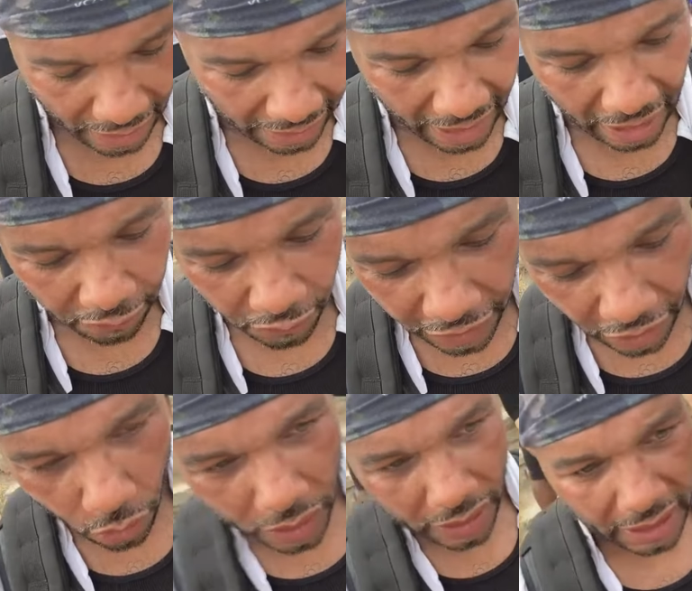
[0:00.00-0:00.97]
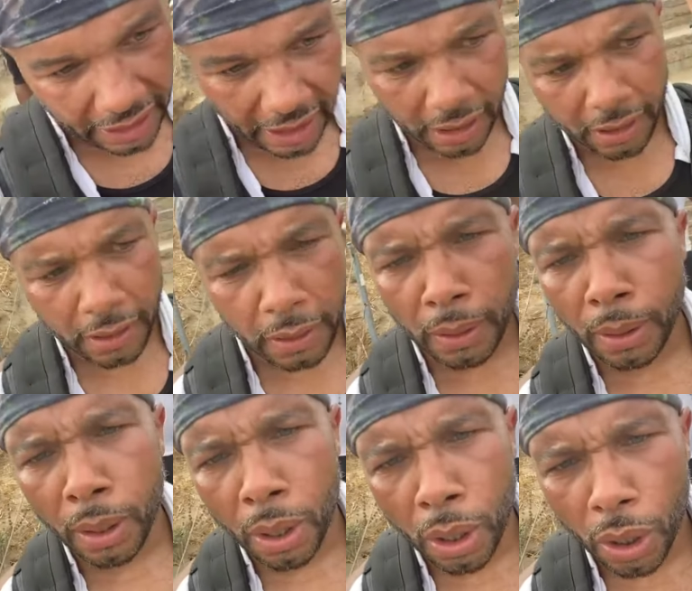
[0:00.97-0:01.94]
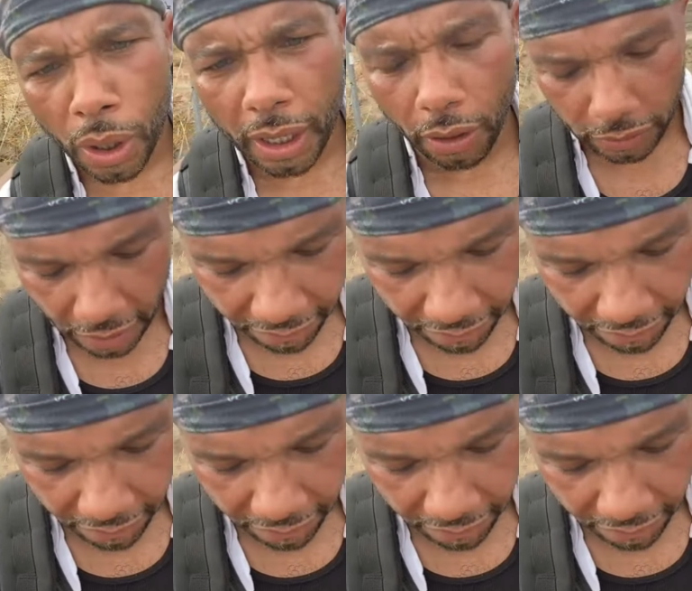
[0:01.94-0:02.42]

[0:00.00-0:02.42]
that last video he did on